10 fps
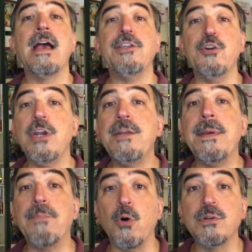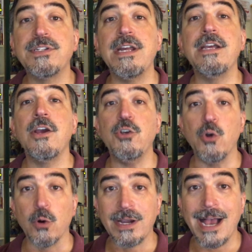You need to be posting
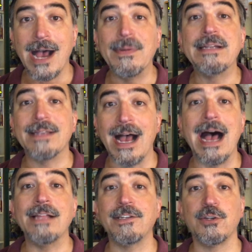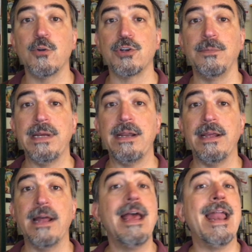your comics on social
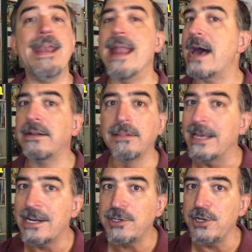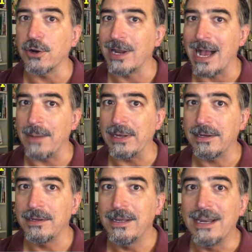media, not a link to your
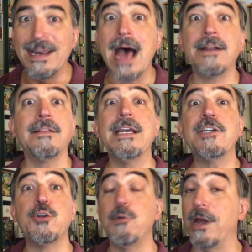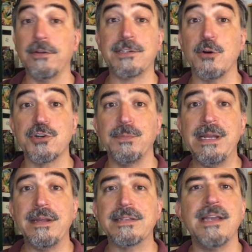comic, not a link to another social
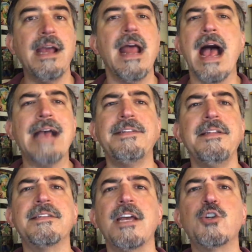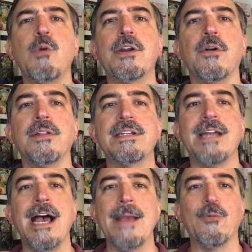media site. I see this on Twitter all the
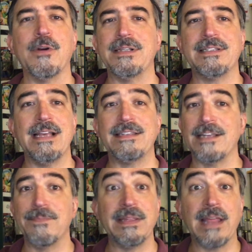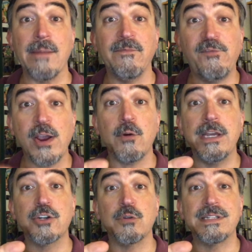time where it says something that I'm very
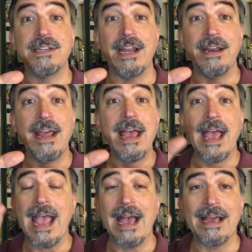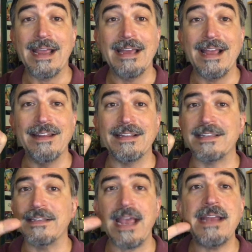interested in, and it
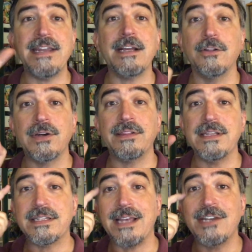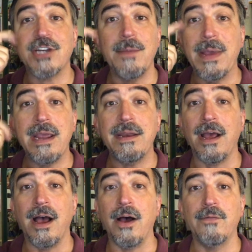says, hey, take a look at this sketch I made
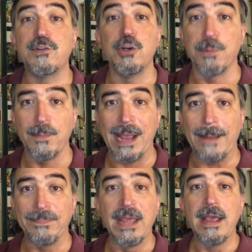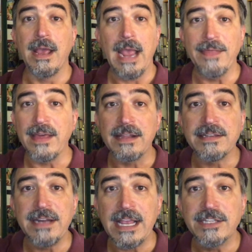of Superman. And then it's
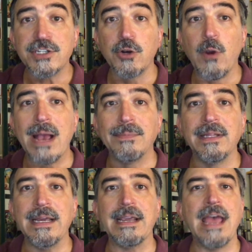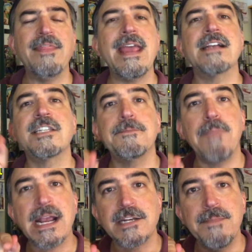an Instagram link, and they
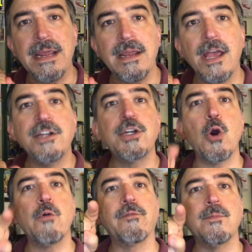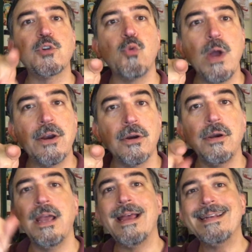expect me to go from
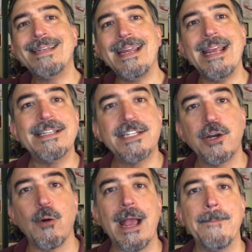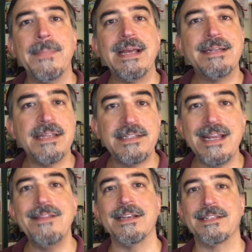Twitter to Instagram to
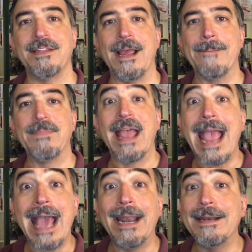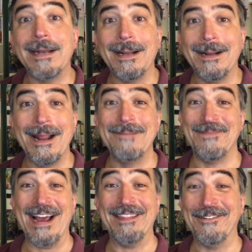see this thing. And
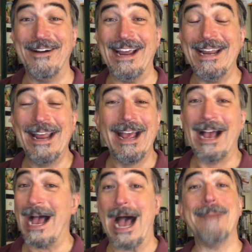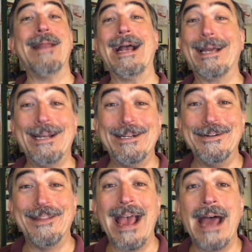by the way, I'm not going to
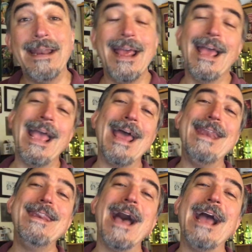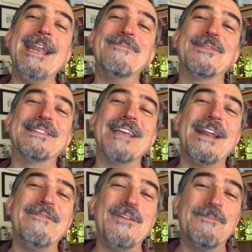do that. And 90%
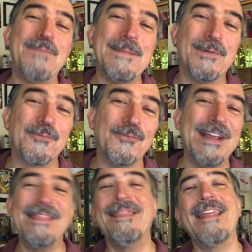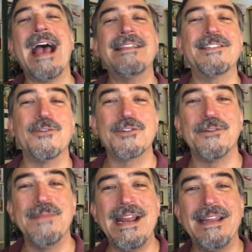of you people reading that social
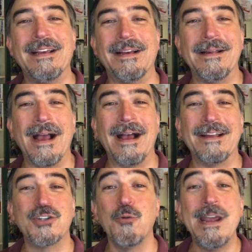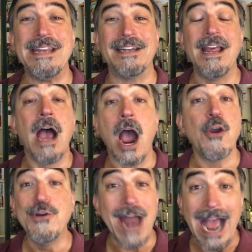media tweet
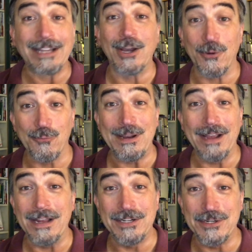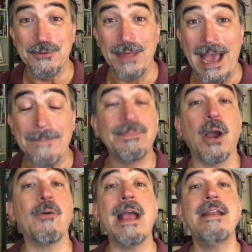are not going to do that.
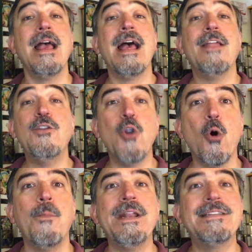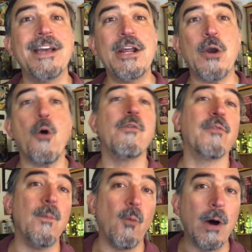All right? Nobody's going to go
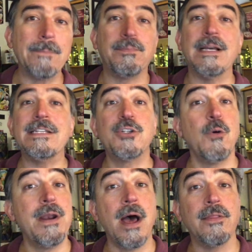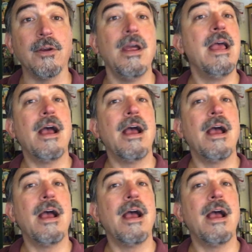from one place to another.